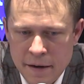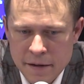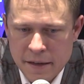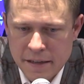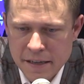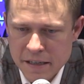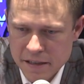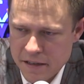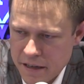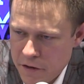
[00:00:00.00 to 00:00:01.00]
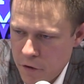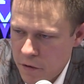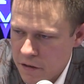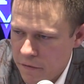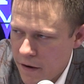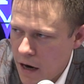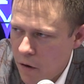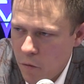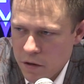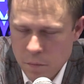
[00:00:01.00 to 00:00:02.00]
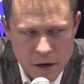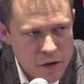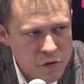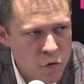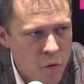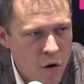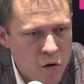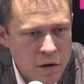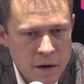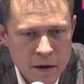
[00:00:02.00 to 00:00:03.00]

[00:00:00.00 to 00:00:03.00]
I think the easiest thing to do is to figure out what the players do wrong.